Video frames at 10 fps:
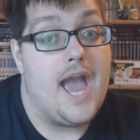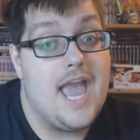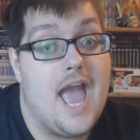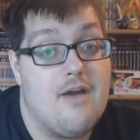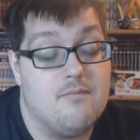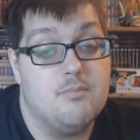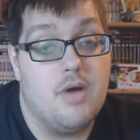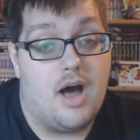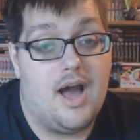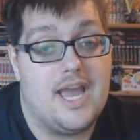I am,
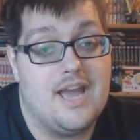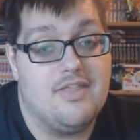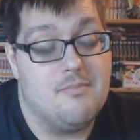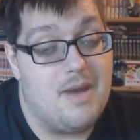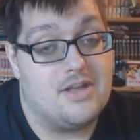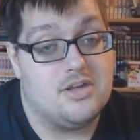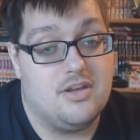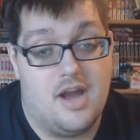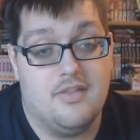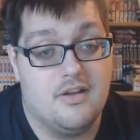I am the Magic
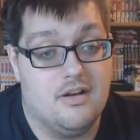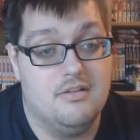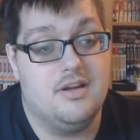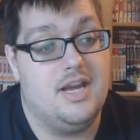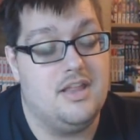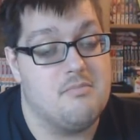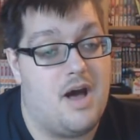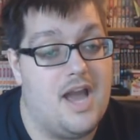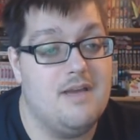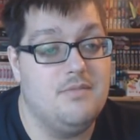Knight of the Clover Kingdom.
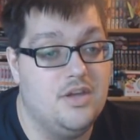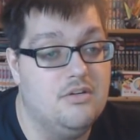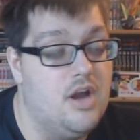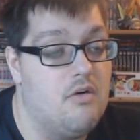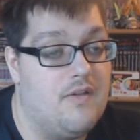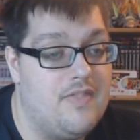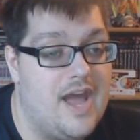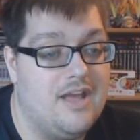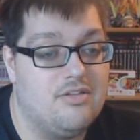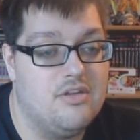I am Yuno, and
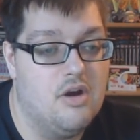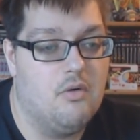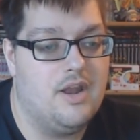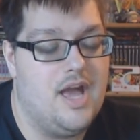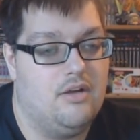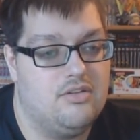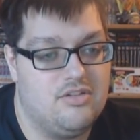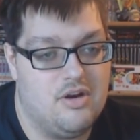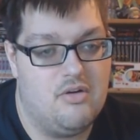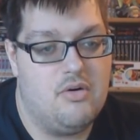that is no one else.
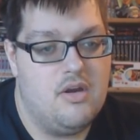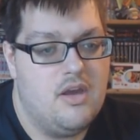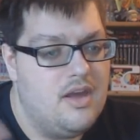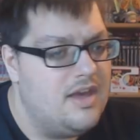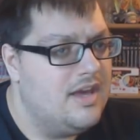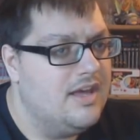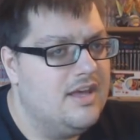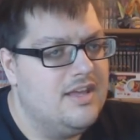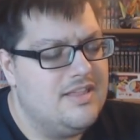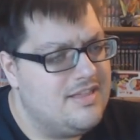So,
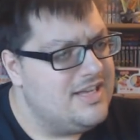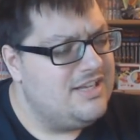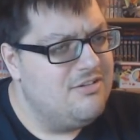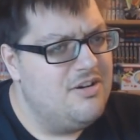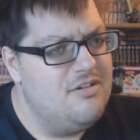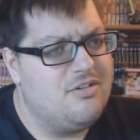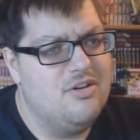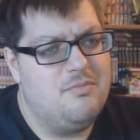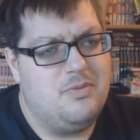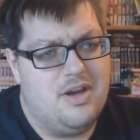Yuno
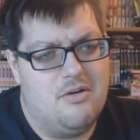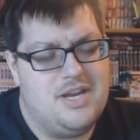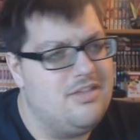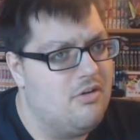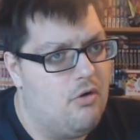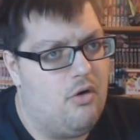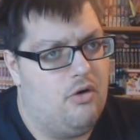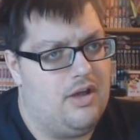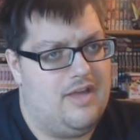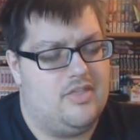could go either
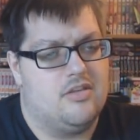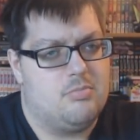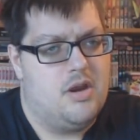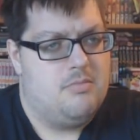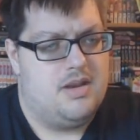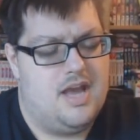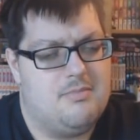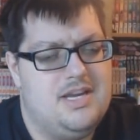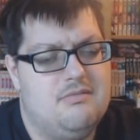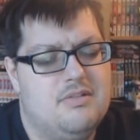or at this moment. I
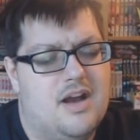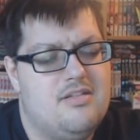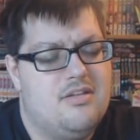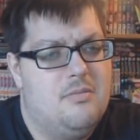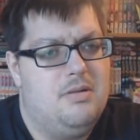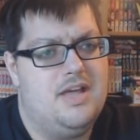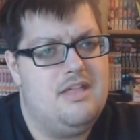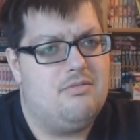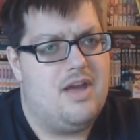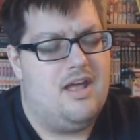mean, I still
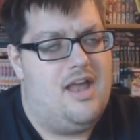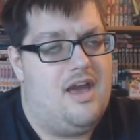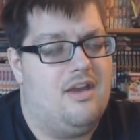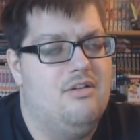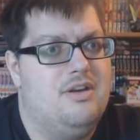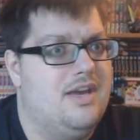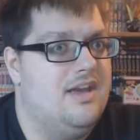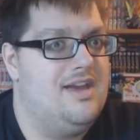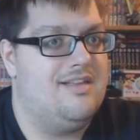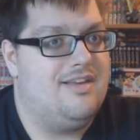believe where like, who he,
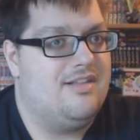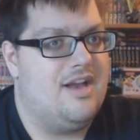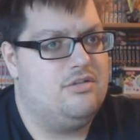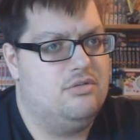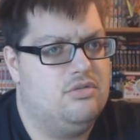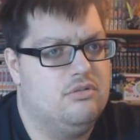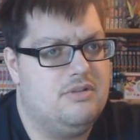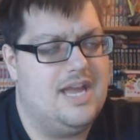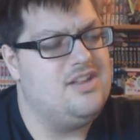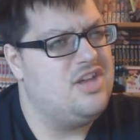his actual true
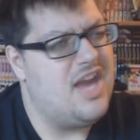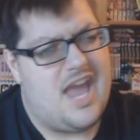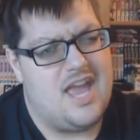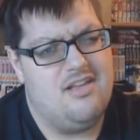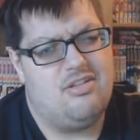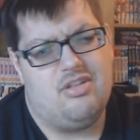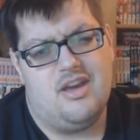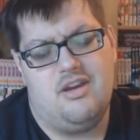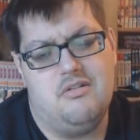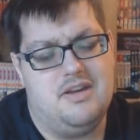nature is,
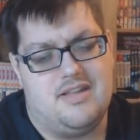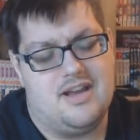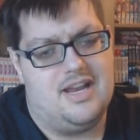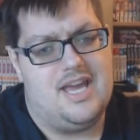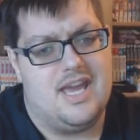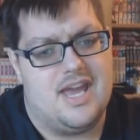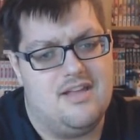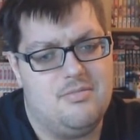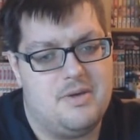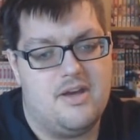like who exactly he
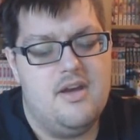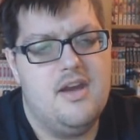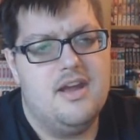is. But